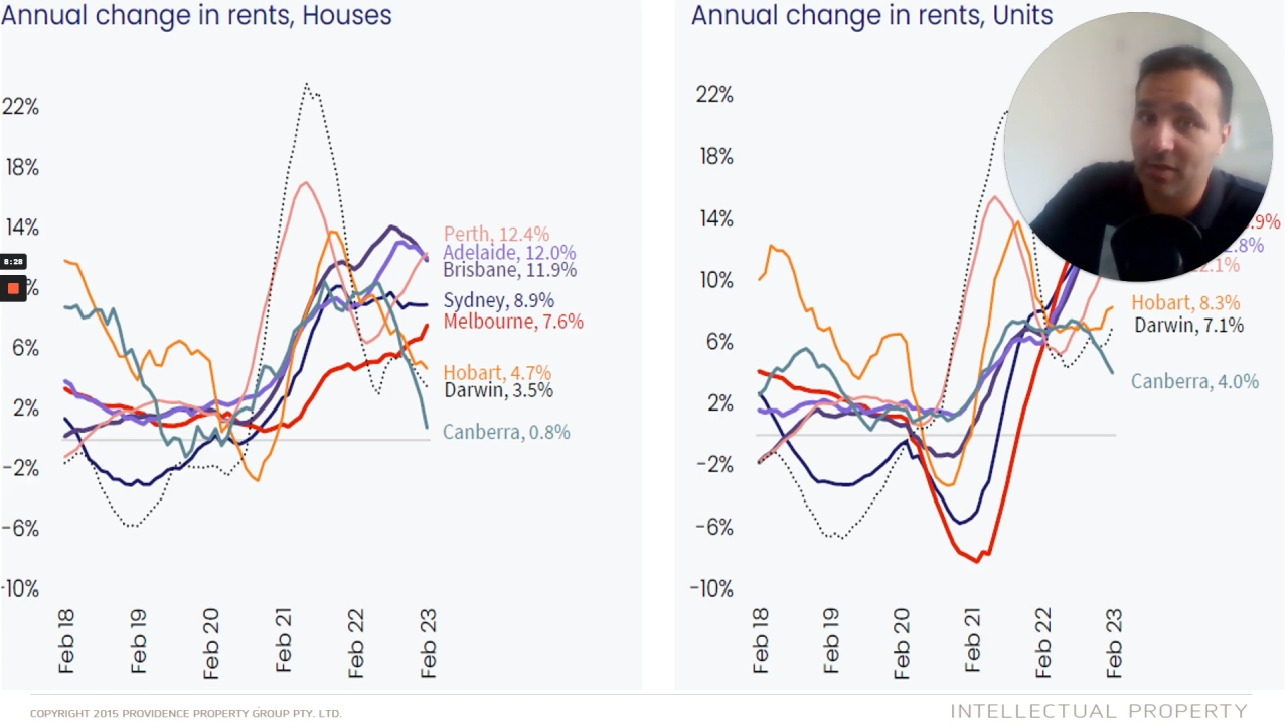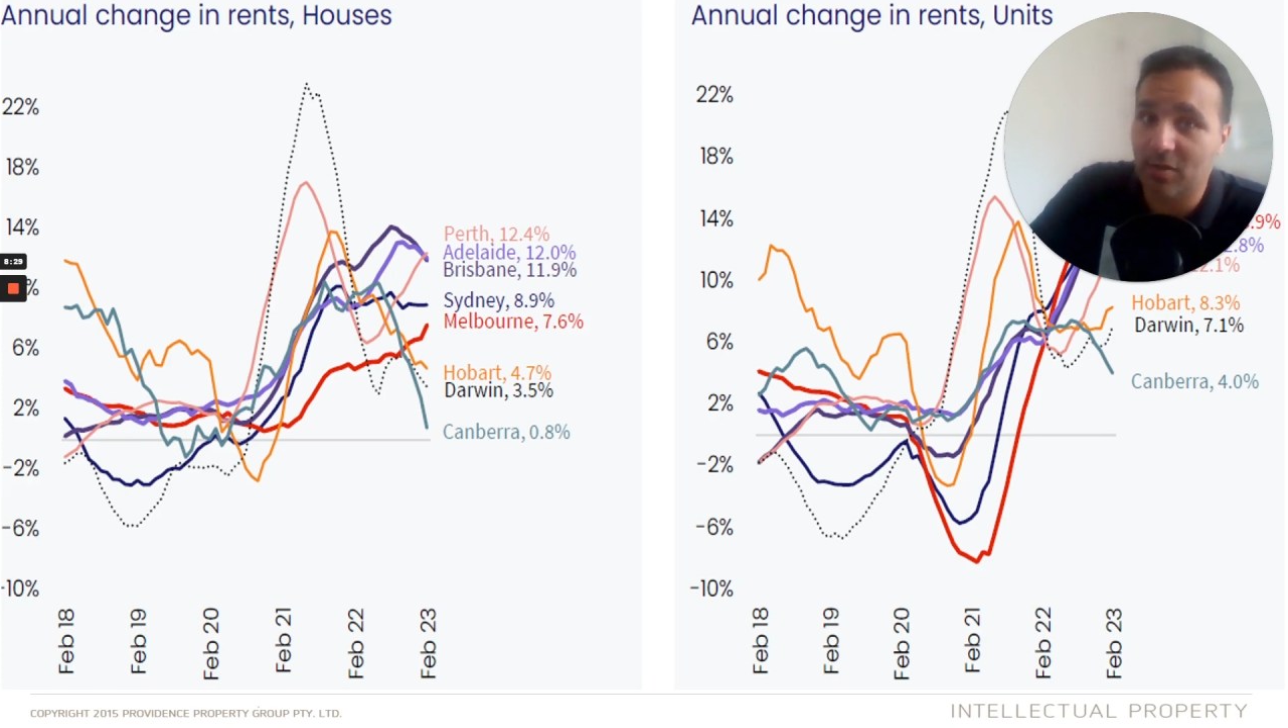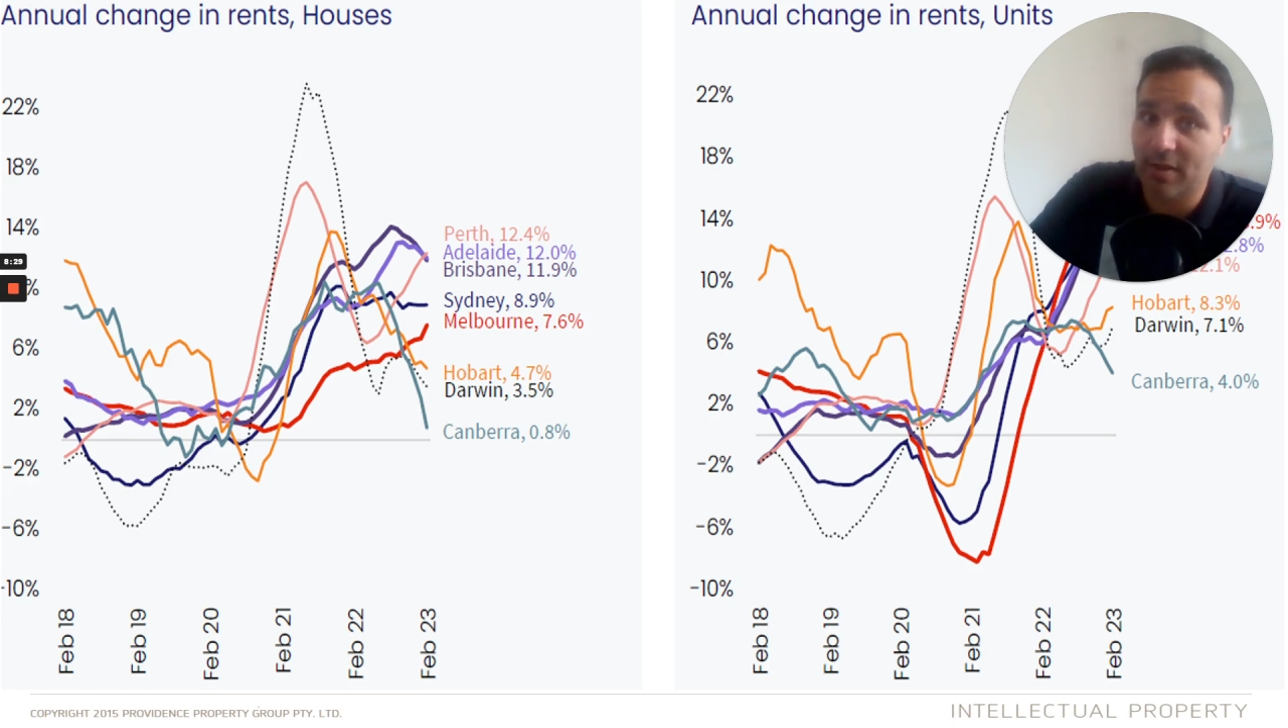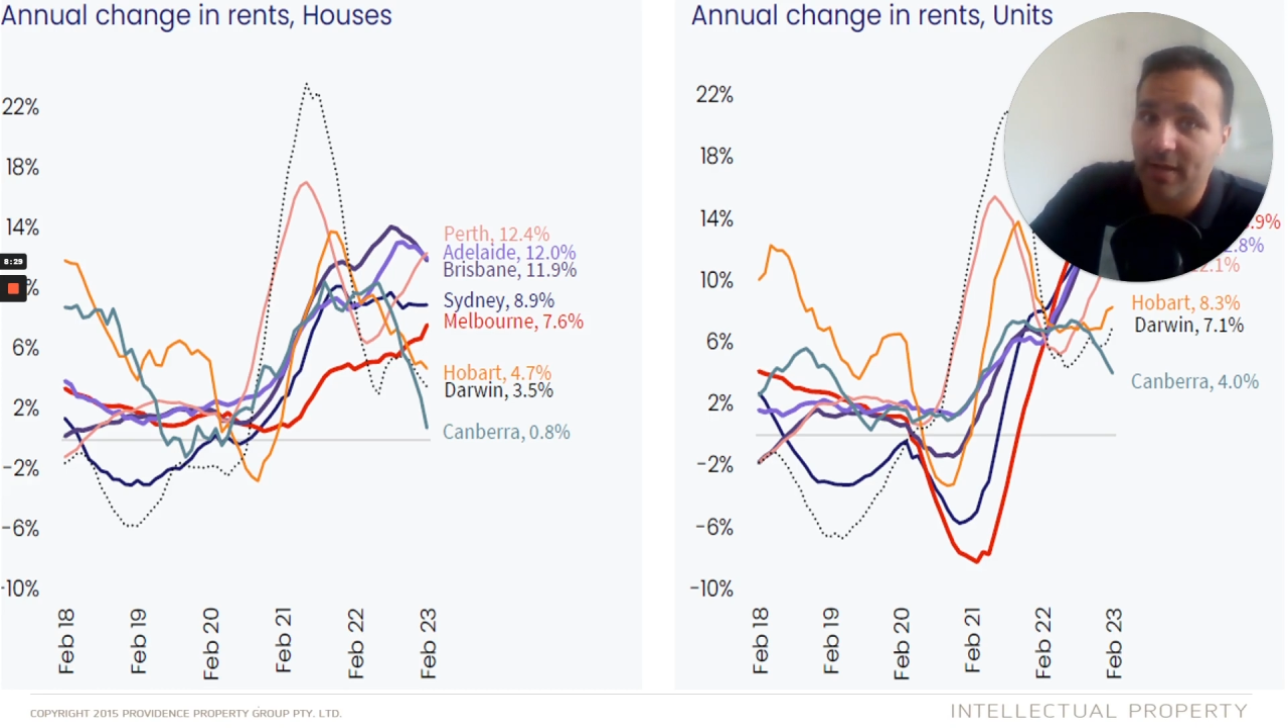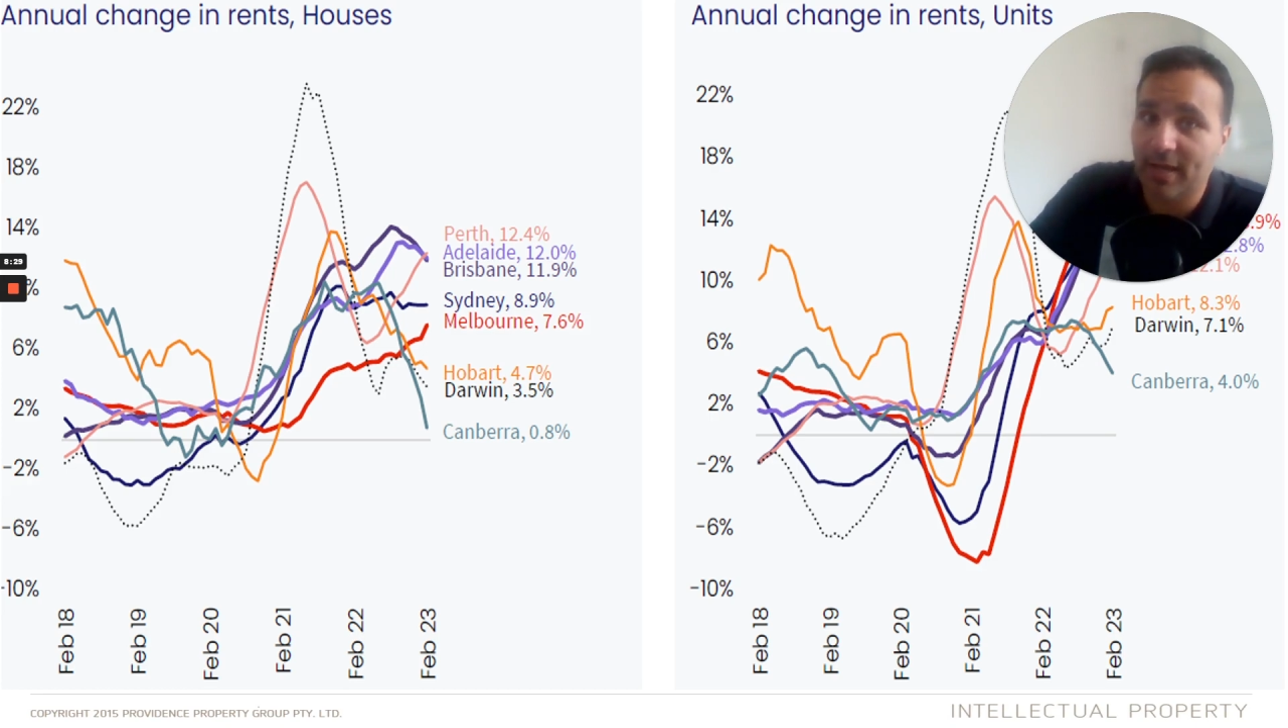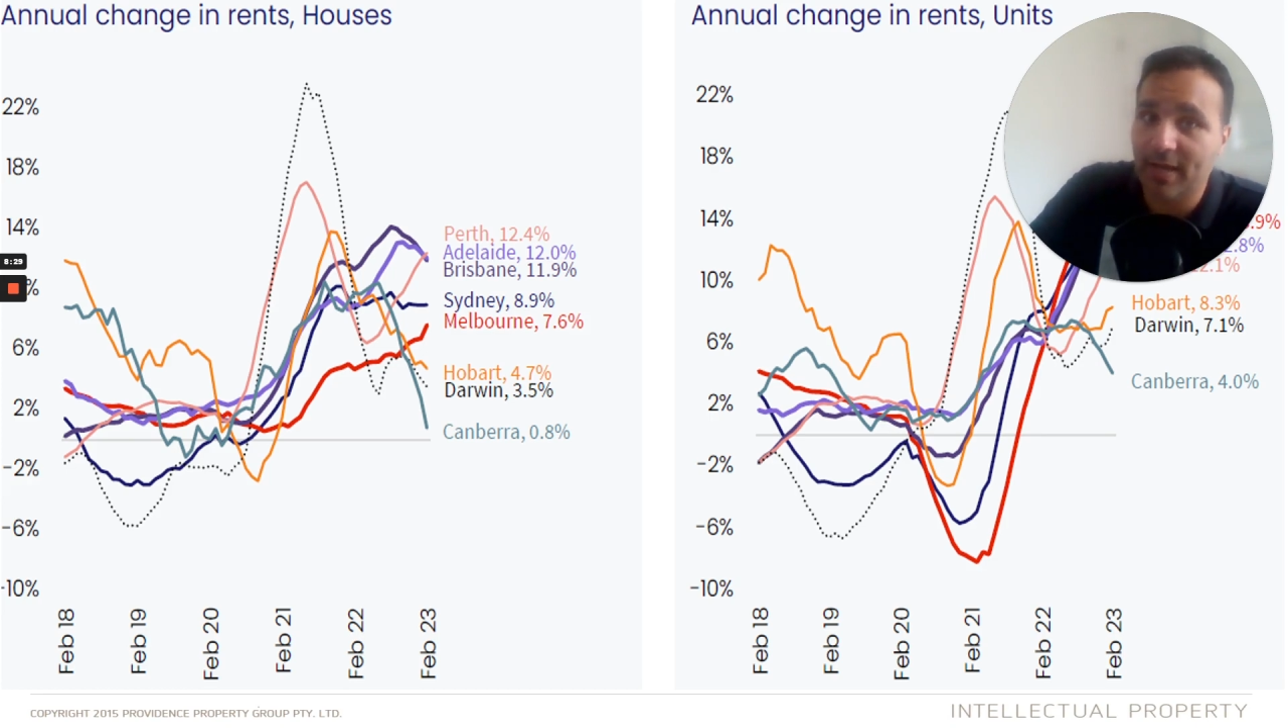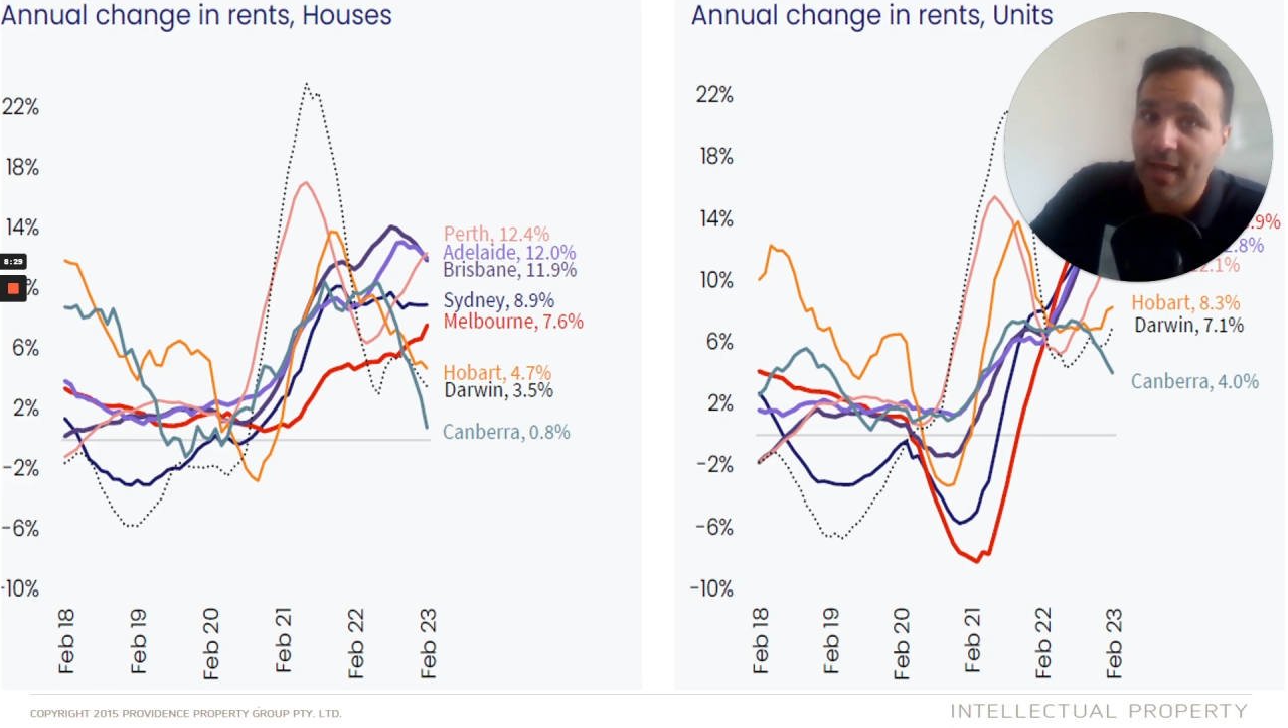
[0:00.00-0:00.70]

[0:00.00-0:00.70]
higher